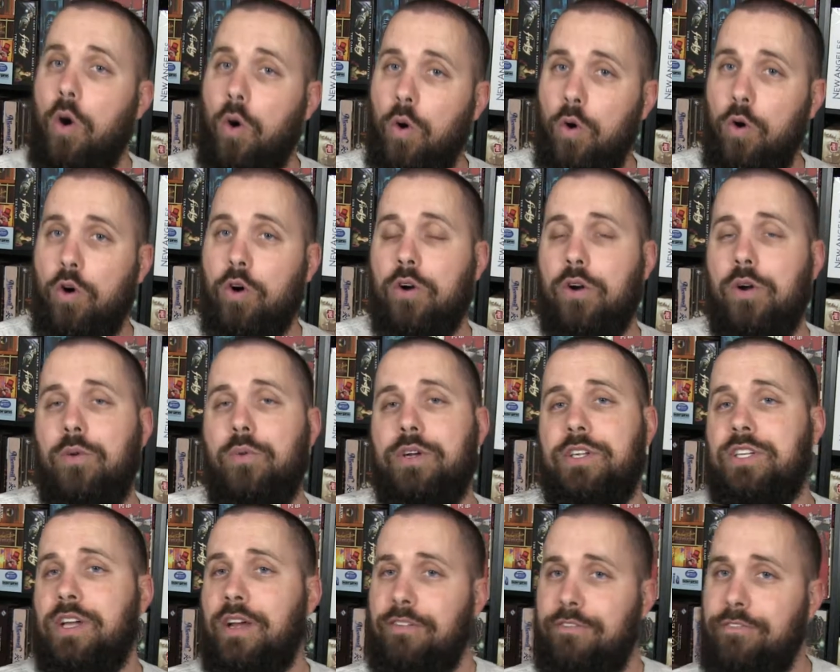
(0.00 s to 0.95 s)
Or,
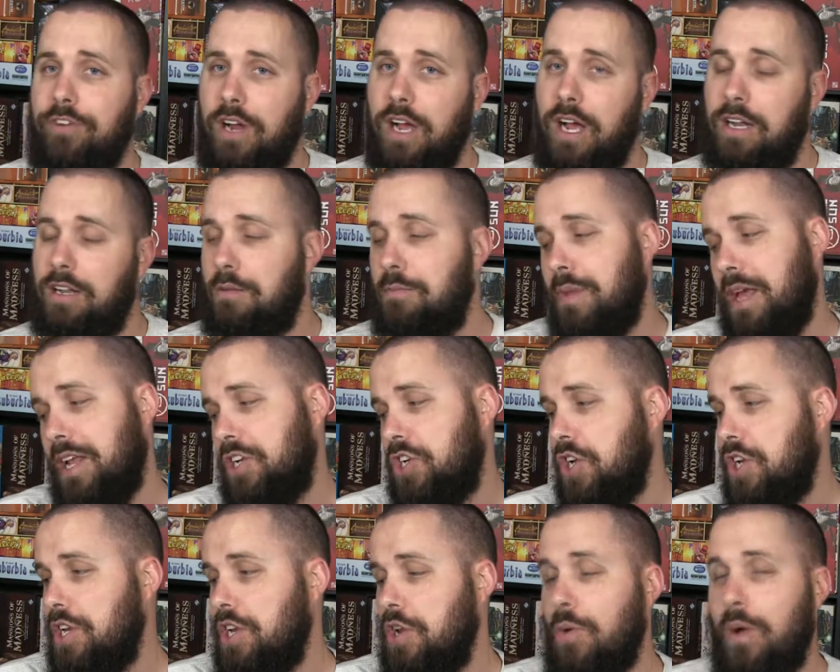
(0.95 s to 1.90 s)
which I forgot to
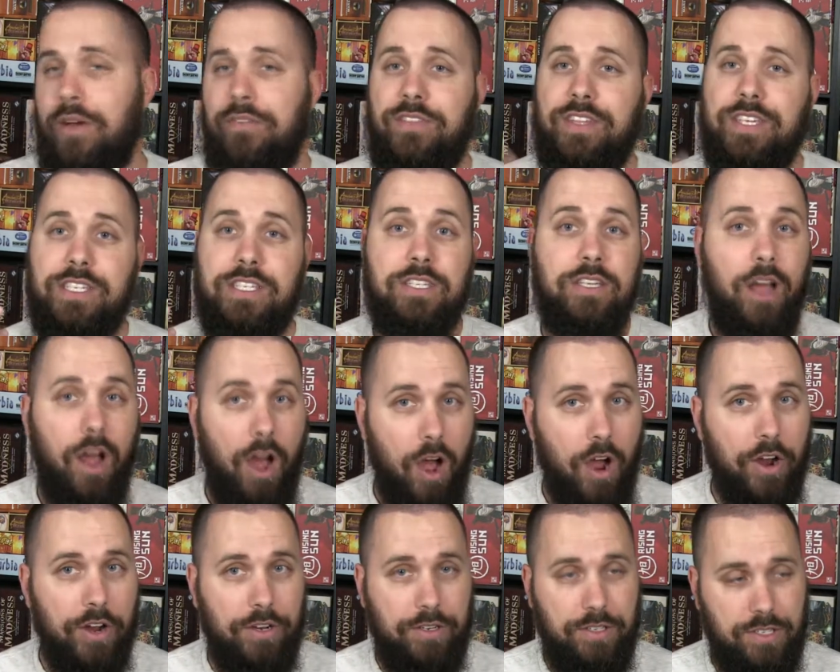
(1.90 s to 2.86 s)
mention, you have these
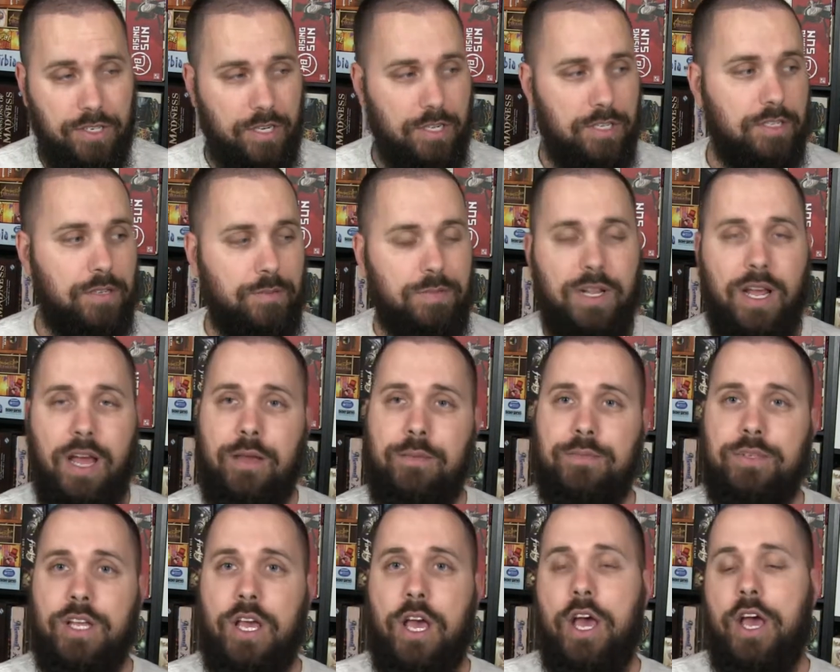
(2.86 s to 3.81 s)
cards, because
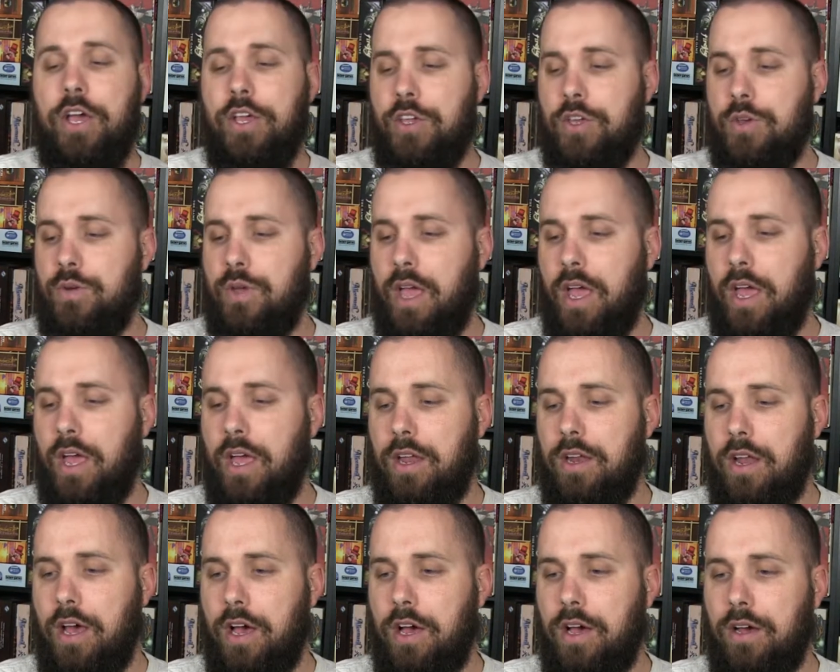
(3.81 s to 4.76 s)
sometimes you
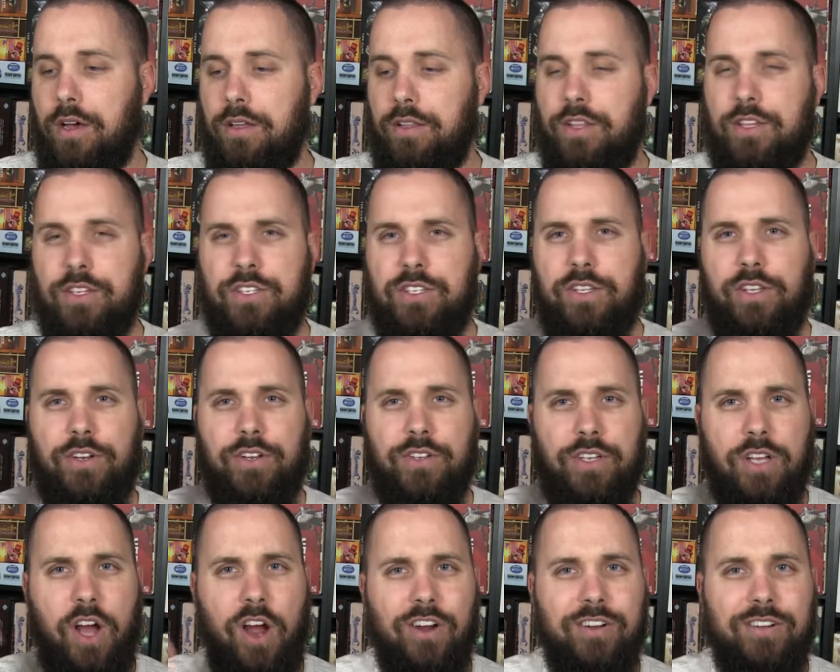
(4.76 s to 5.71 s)
can, there's a little
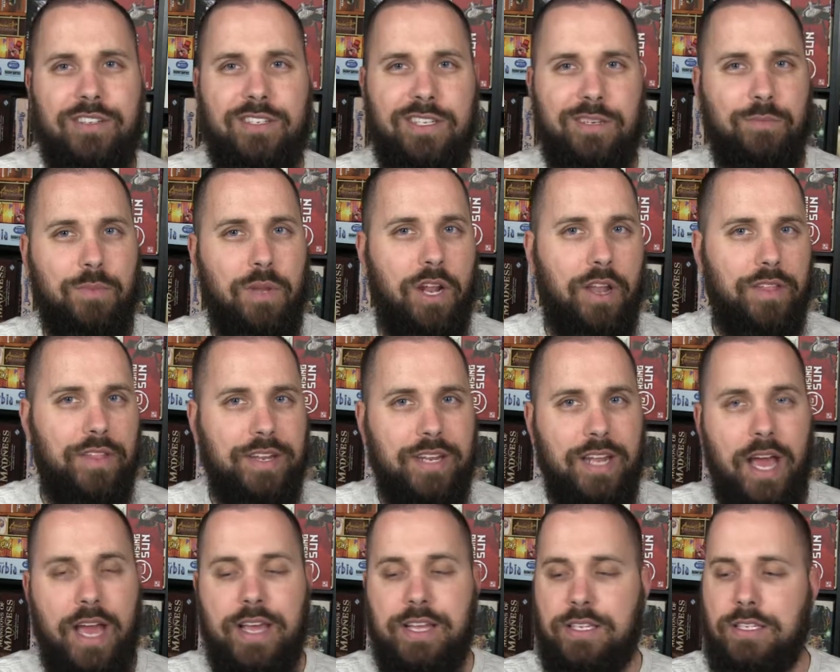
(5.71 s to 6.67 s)
card symbol on the
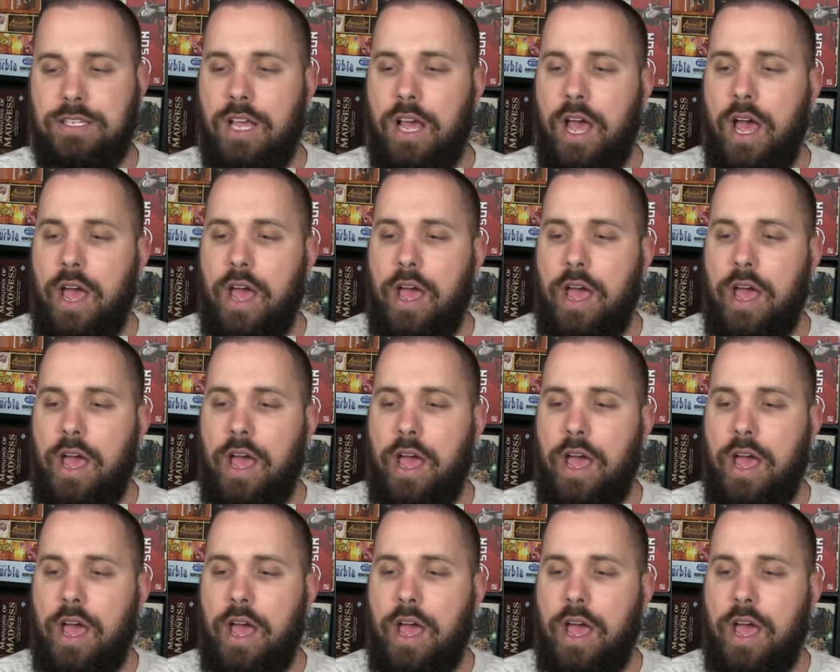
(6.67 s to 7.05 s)
dice,